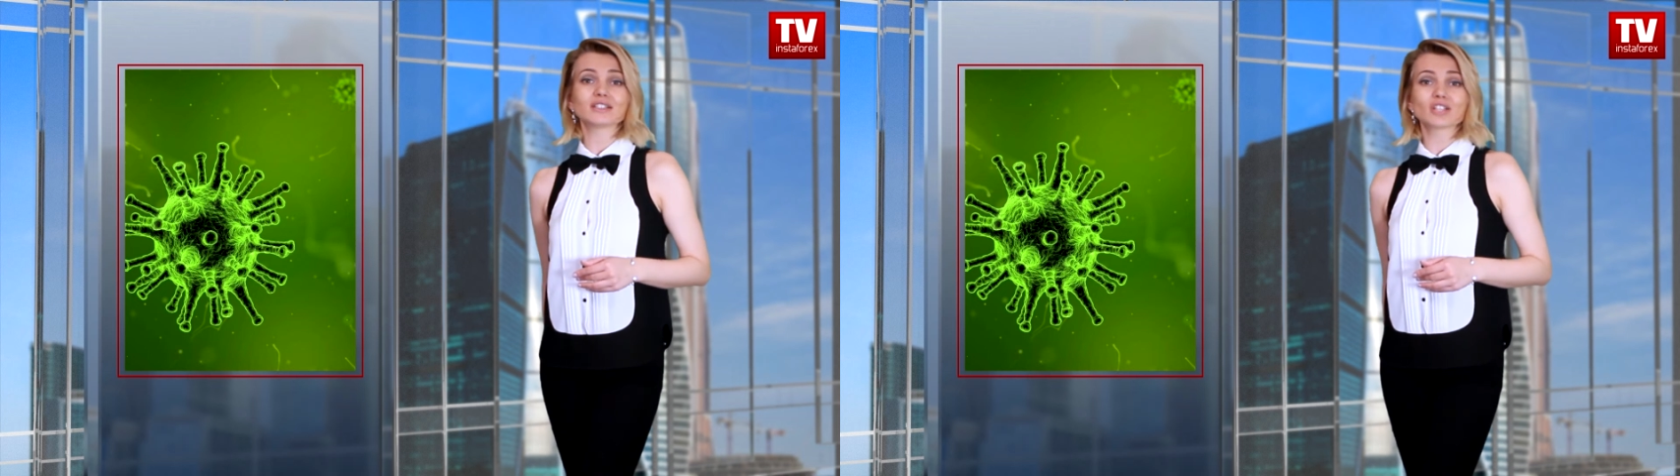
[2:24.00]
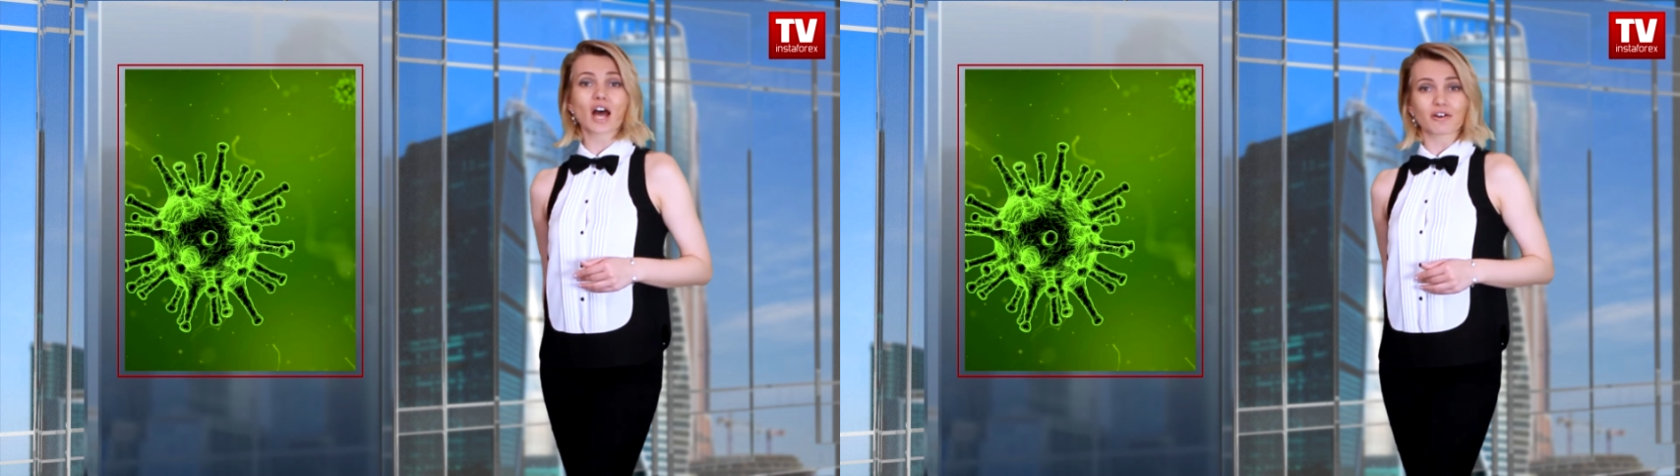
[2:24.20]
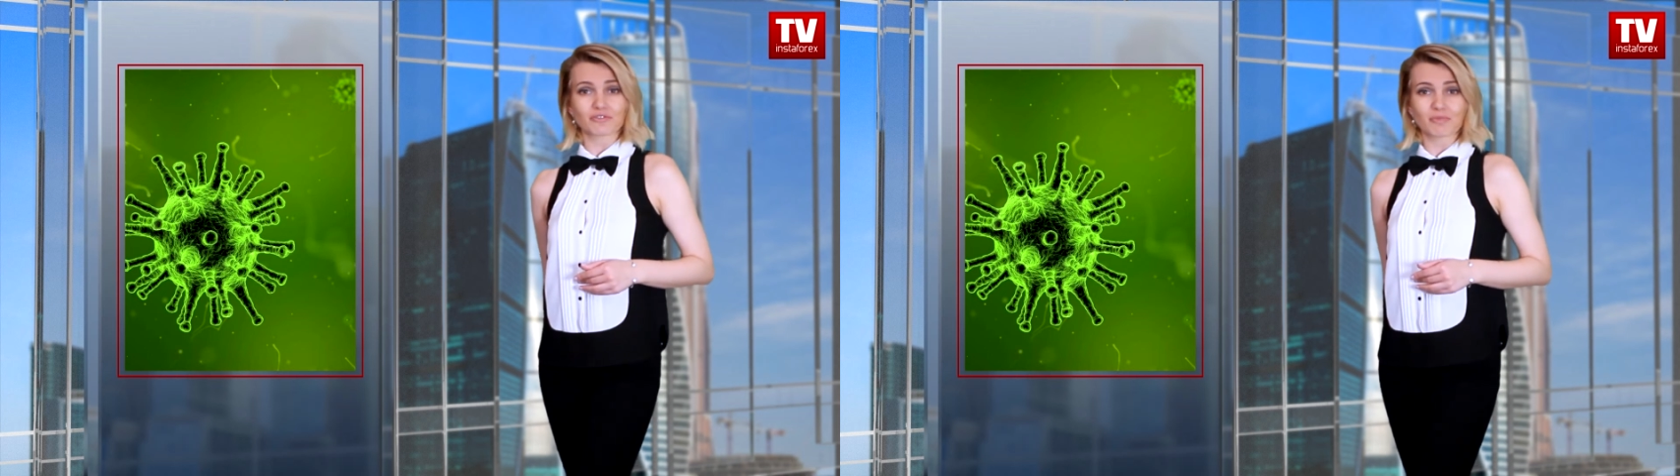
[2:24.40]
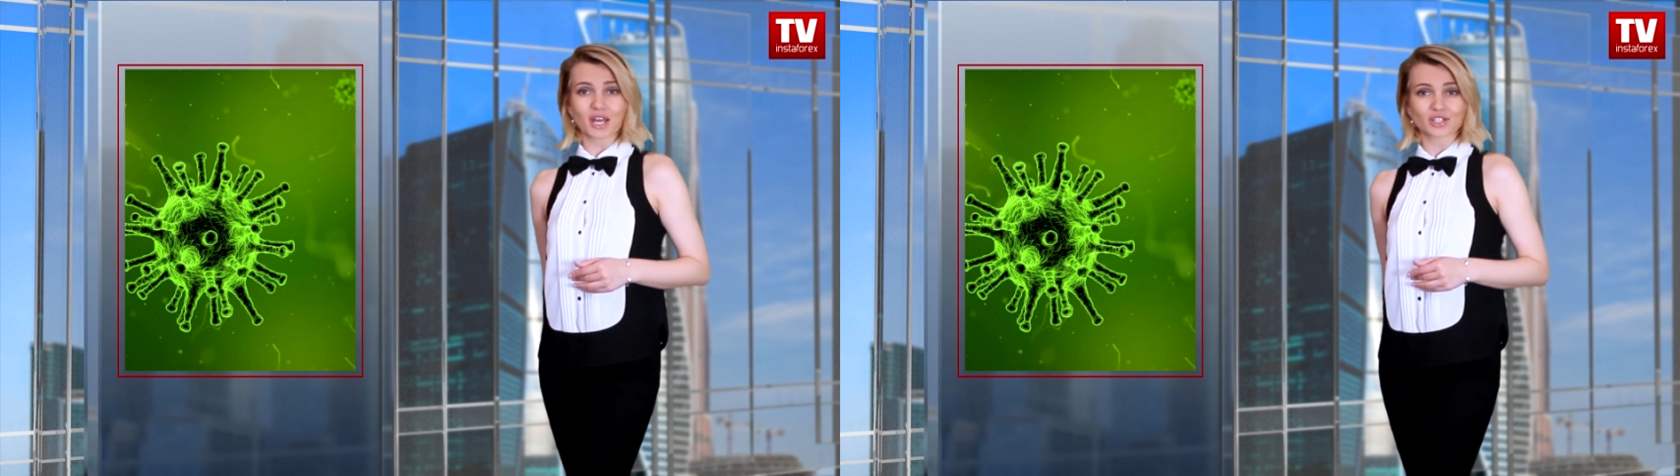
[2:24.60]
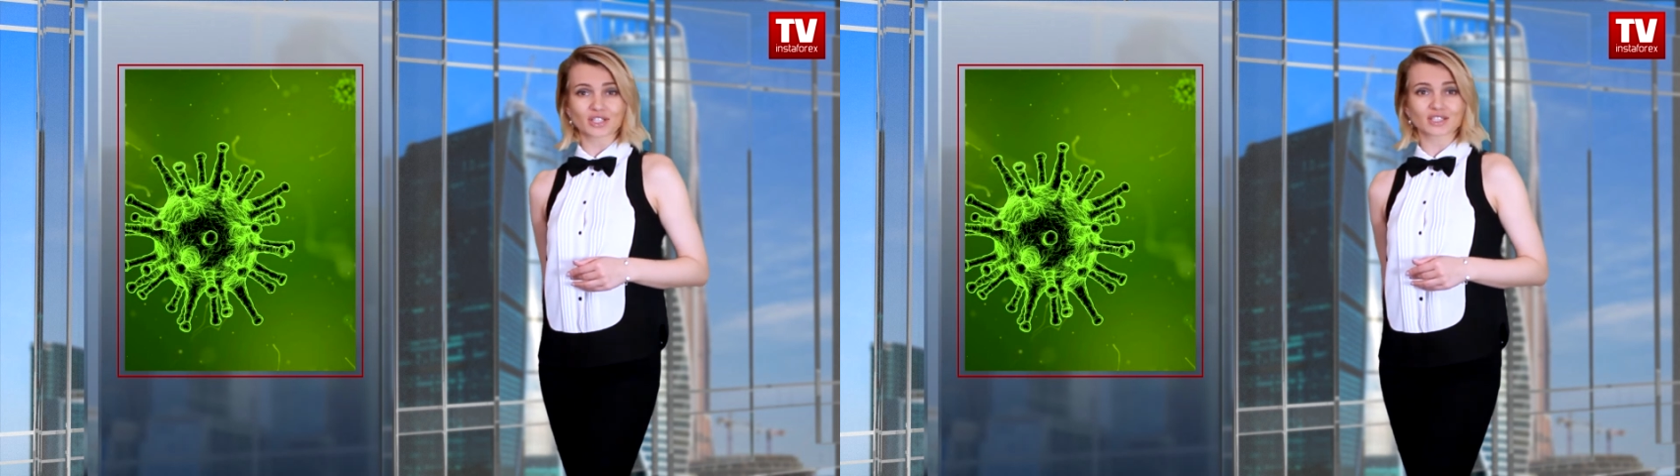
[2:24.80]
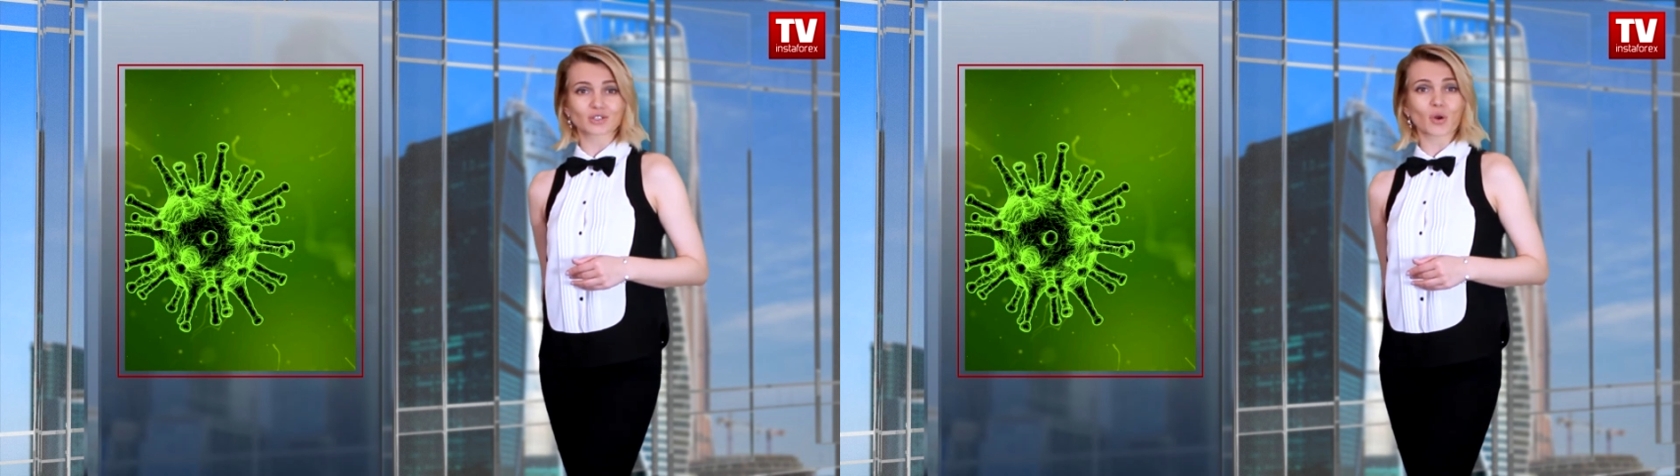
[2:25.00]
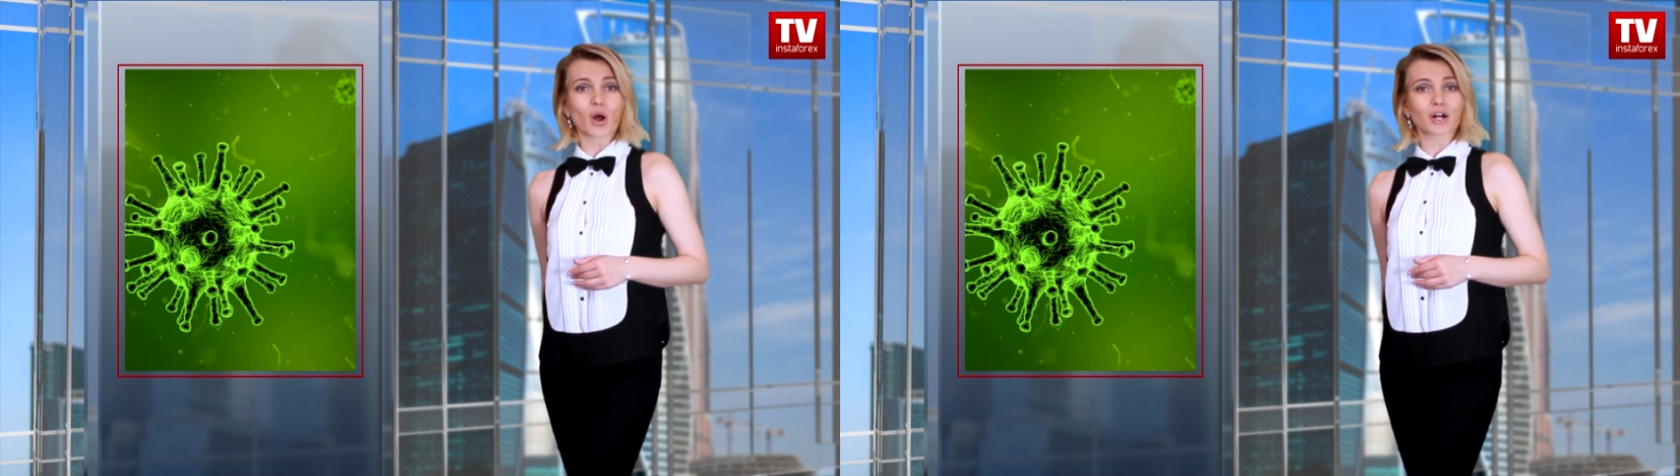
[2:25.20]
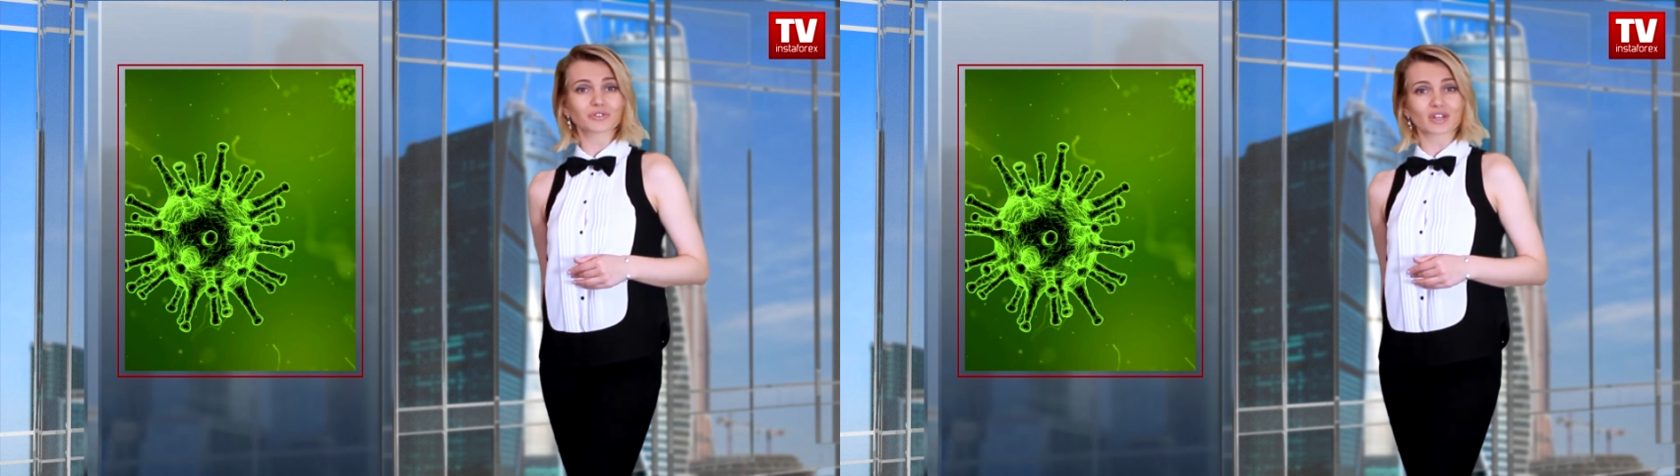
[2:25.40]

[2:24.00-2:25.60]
tough measures to halt